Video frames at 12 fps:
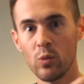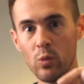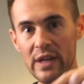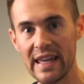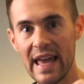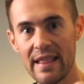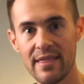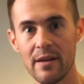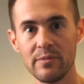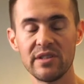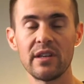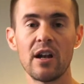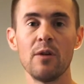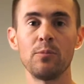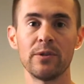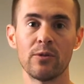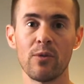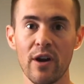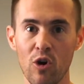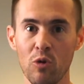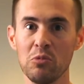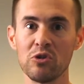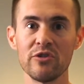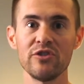when we get them set up with the right
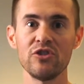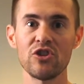homeowners